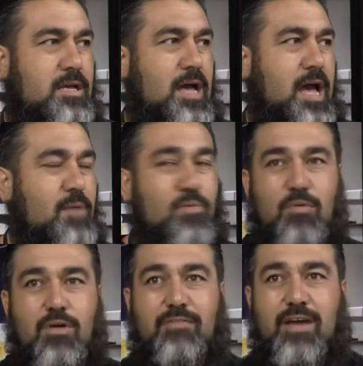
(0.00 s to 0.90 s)
my
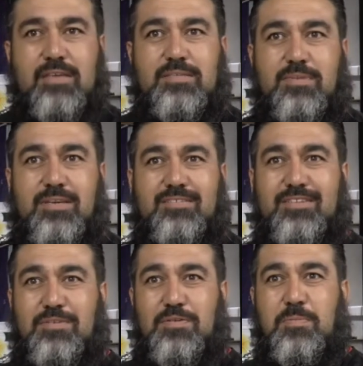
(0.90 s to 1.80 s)
wife asked me
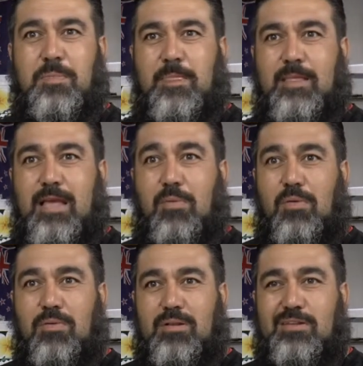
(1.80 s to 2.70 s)
to come up
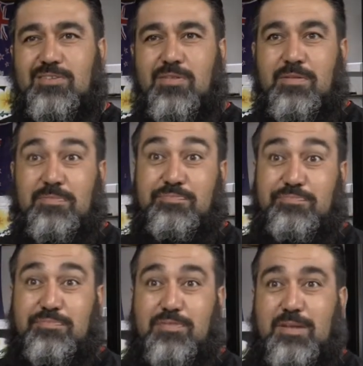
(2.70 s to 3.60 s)
with a design,
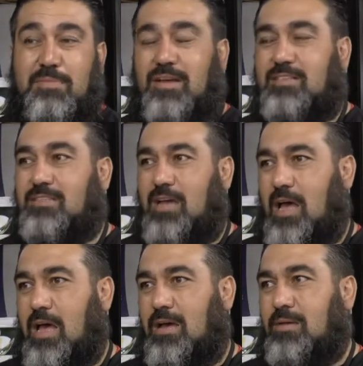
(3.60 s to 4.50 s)
pretty much.
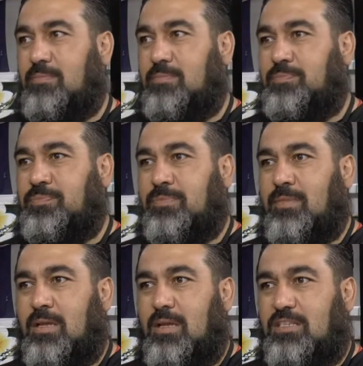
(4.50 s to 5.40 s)

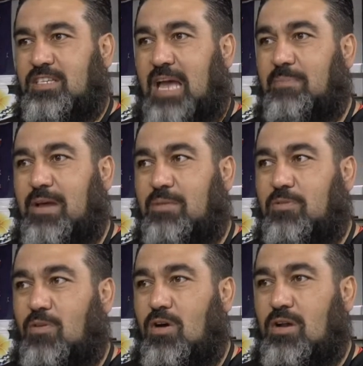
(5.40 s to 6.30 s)
She gave me a
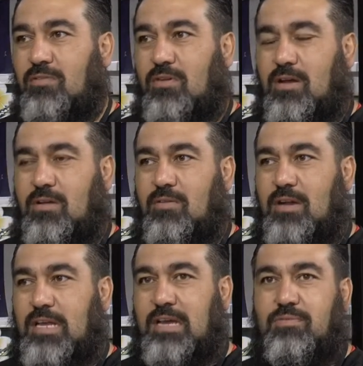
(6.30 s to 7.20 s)
kind of like an
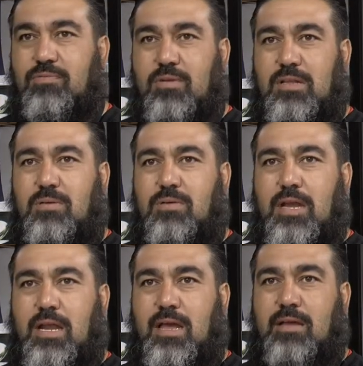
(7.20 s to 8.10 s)
idea of what they were
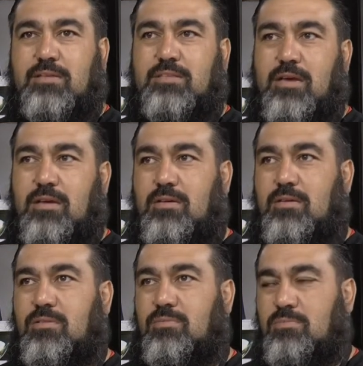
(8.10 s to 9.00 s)
looking at, so
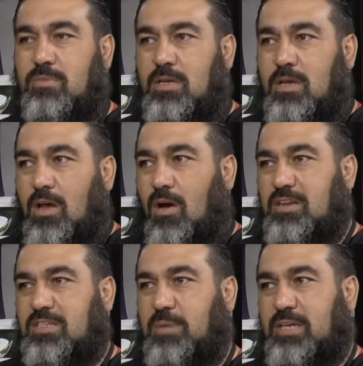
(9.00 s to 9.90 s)
I
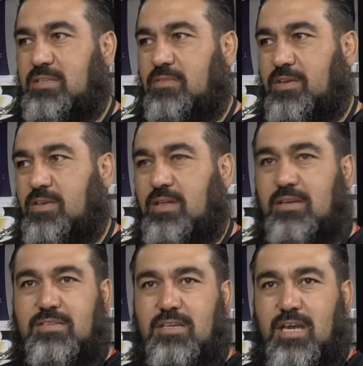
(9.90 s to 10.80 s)
just pieced a few
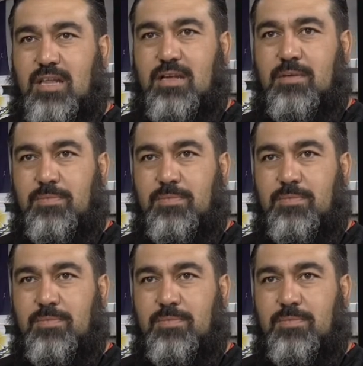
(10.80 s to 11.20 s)
things together.